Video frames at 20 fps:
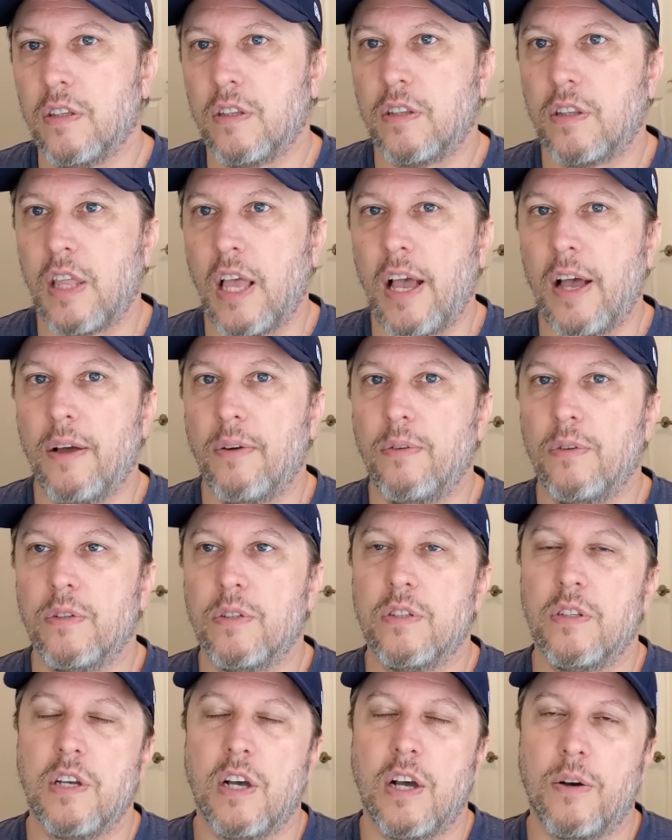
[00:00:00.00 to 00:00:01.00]
That
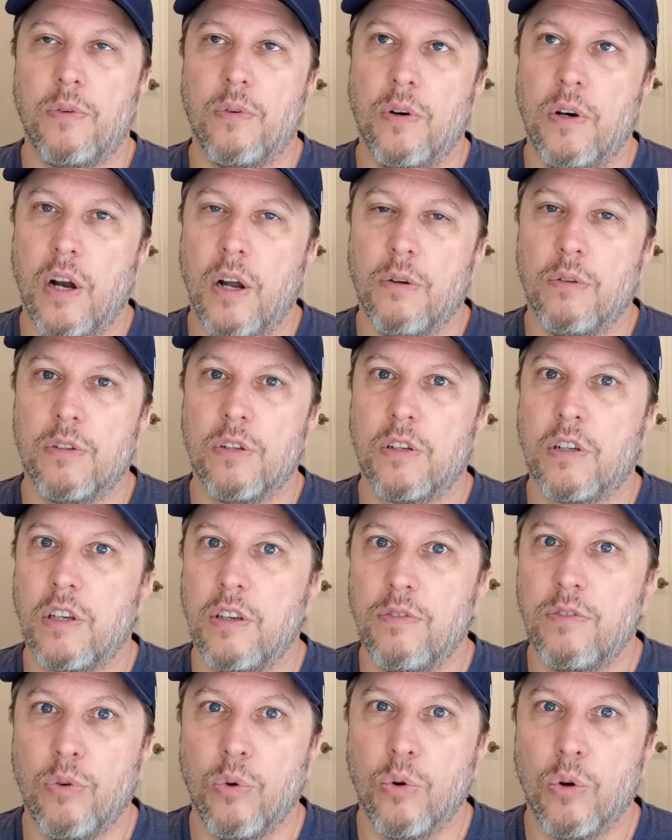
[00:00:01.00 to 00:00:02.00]
was not what I was
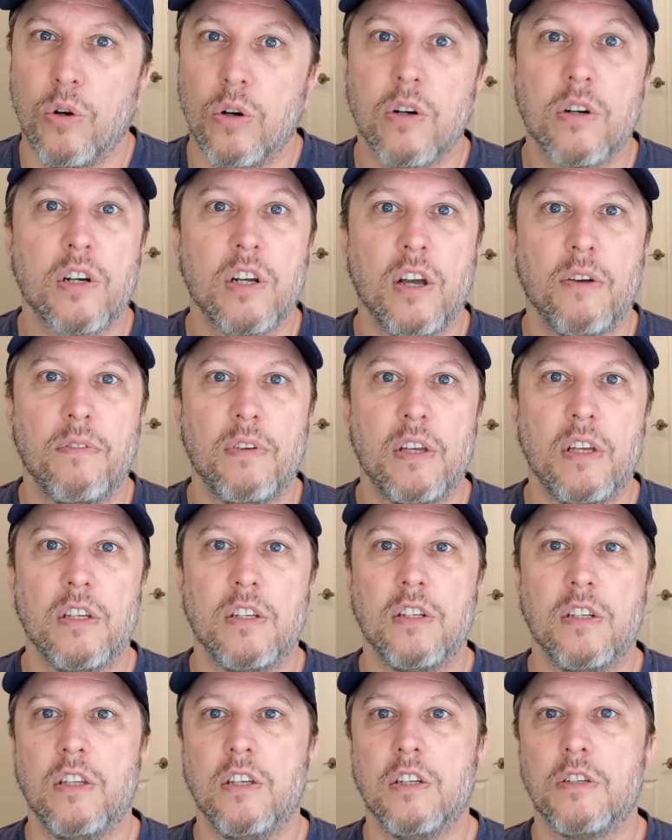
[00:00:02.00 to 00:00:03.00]
looking for coming
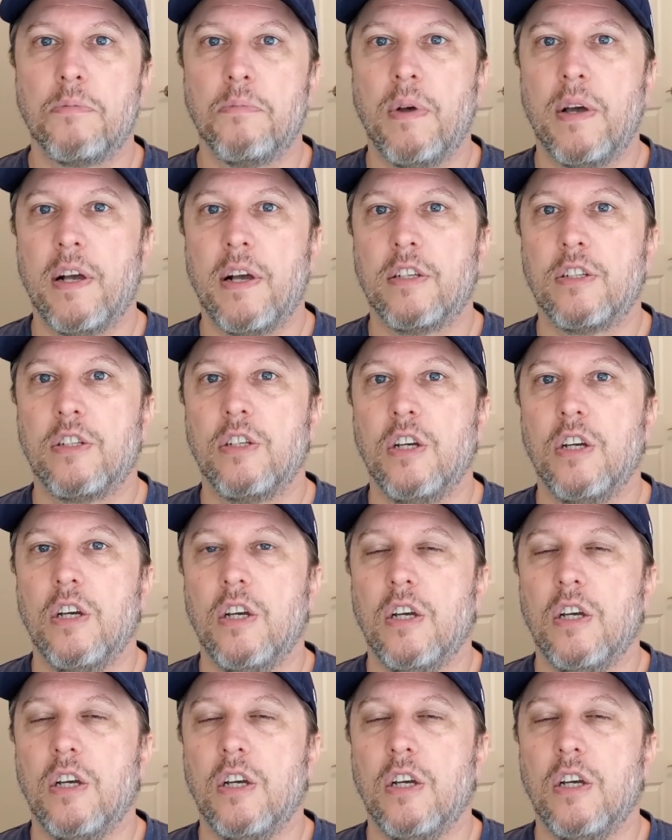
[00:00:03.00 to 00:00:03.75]
into this match.